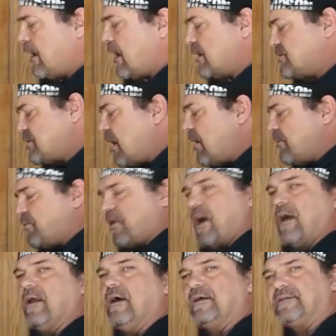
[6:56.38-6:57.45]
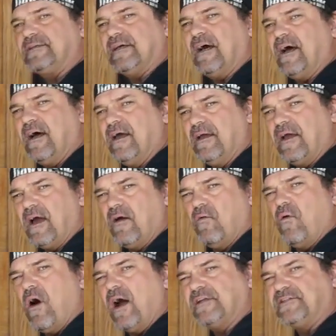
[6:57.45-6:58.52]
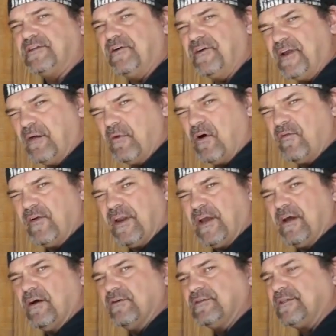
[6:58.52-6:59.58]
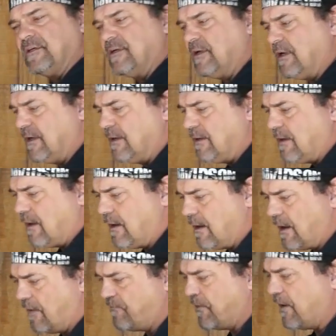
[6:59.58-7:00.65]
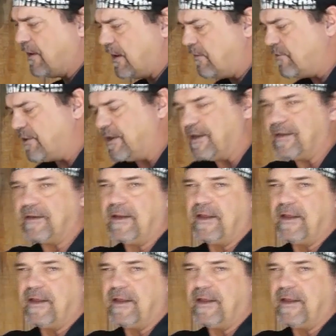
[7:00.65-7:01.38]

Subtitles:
I saw the product. I watched their demo videos. I fell in love with it.